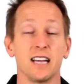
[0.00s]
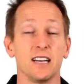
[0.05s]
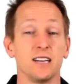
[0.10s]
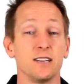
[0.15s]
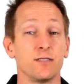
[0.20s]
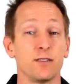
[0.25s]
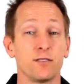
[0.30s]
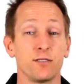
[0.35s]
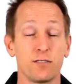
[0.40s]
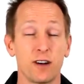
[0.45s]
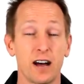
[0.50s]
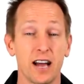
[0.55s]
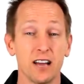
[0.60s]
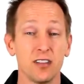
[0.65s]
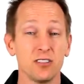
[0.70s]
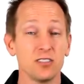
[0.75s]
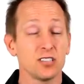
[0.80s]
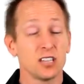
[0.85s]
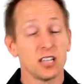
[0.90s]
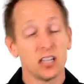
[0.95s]
And if it
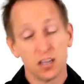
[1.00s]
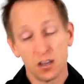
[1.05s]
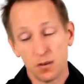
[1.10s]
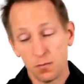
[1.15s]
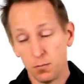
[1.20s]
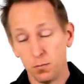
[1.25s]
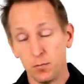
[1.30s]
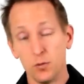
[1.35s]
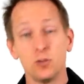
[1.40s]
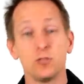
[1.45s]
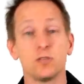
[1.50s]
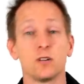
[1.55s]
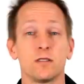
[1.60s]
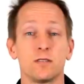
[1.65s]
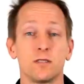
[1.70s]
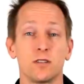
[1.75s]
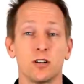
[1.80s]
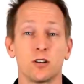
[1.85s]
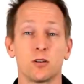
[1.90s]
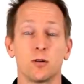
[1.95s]
fails, move
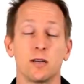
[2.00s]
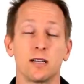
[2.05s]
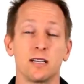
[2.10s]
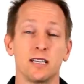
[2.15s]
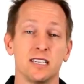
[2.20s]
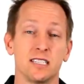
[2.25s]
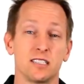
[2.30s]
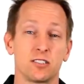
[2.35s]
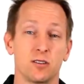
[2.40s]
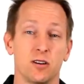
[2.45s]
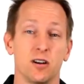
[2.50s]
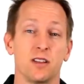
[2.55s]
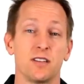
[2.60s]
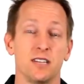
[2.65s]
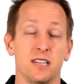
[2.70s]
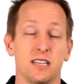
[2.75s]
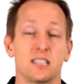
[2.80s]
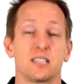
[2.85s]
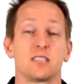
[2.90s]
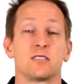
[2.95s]
on very quickly and try the
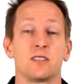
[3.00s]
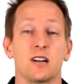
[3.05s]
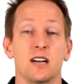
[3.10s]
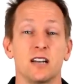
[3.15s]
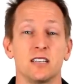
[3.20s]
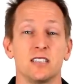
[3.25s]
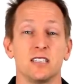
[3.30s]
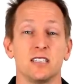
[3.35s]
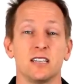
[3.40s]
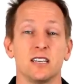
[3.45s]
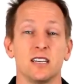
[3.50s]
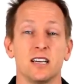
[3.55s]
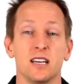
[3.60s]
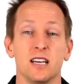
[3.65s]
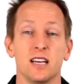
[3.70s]
next strategy.